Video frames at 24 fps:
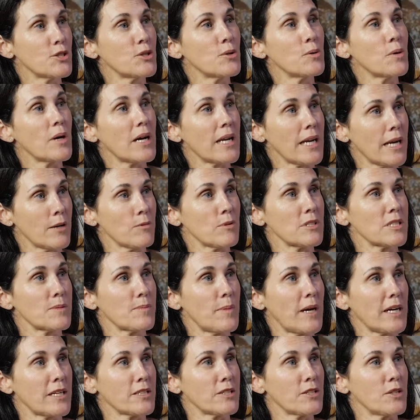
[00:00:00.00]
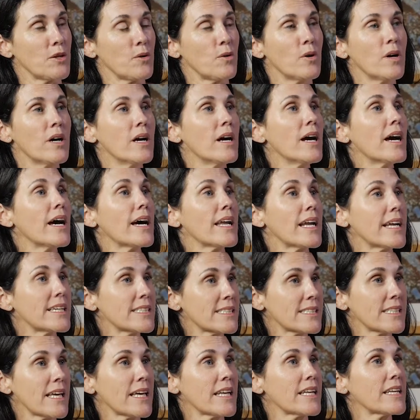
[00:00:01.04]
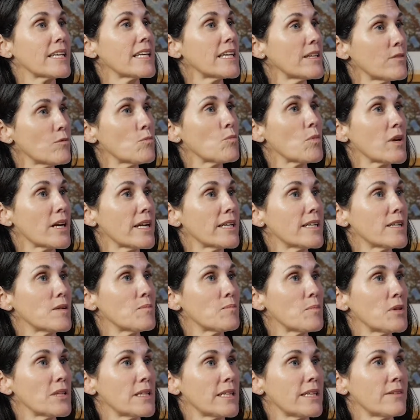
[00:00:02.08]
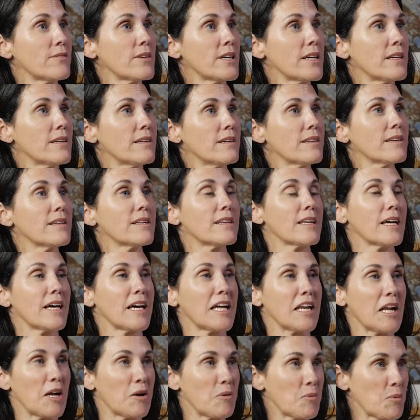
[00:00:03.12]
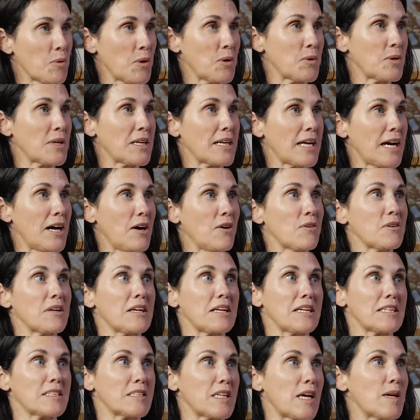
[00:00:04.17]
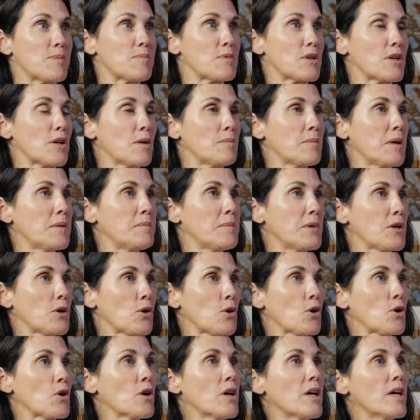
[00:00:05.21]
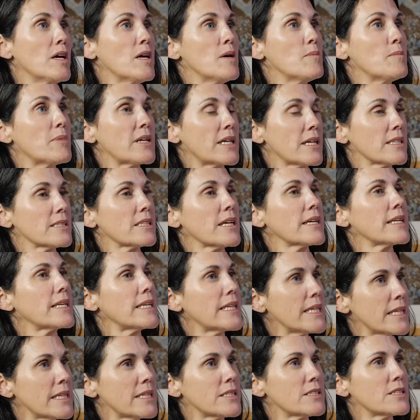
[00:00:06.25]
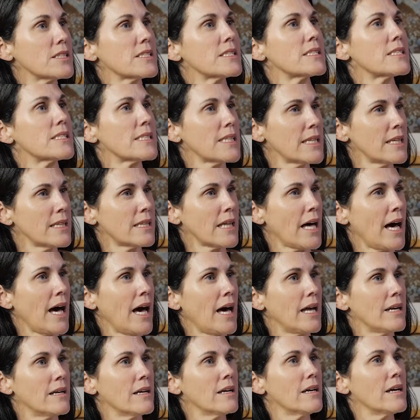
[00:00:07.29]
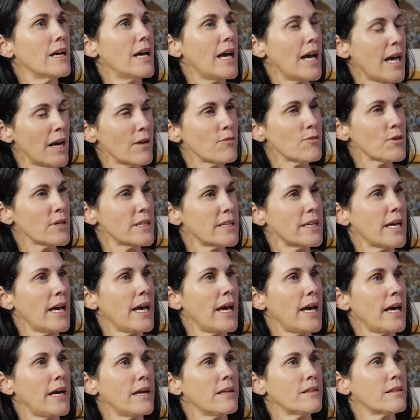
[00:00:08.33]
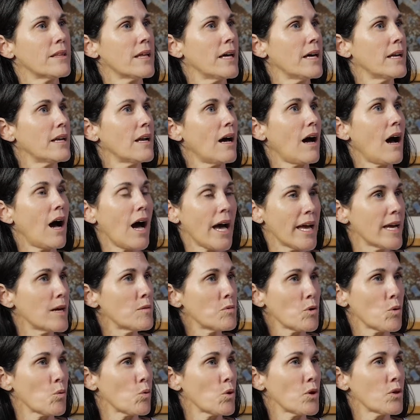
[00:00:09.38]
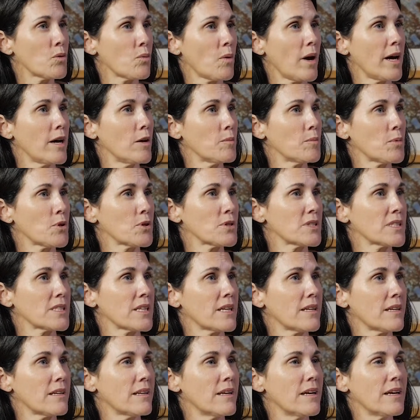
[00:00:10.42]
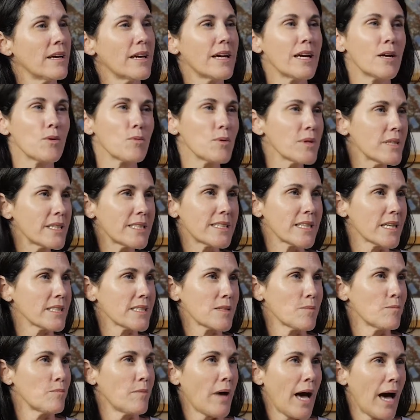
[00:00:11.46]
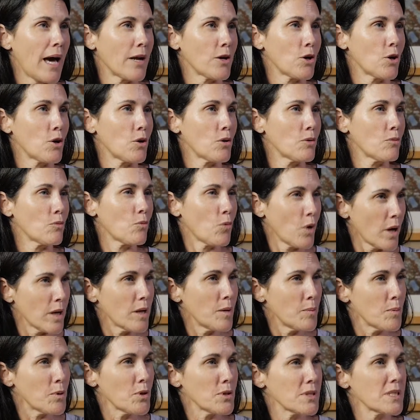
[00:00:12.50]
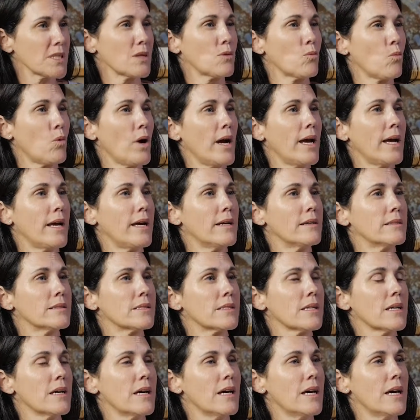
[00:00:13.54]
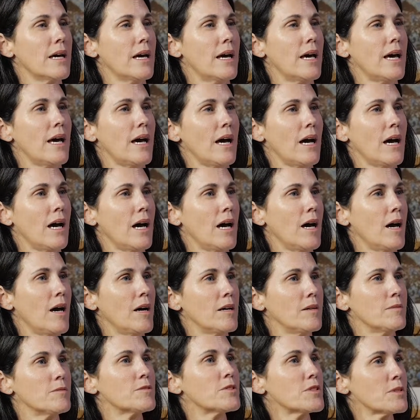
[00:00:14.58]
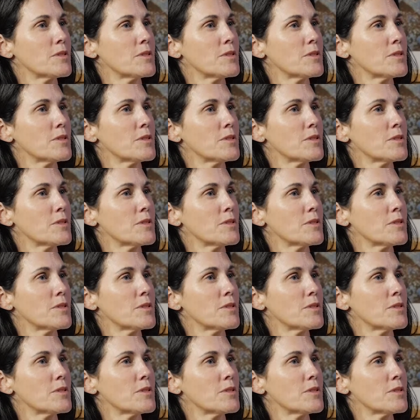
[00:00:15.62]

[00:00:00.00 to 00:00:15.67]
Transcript: you and I respect you. And I said it even when I didn't believe it. And I wrote it out and I taped it on my mirror because I needed to see that every day, that I am a worthwhile person. It really doesn't matter what a person weighs, but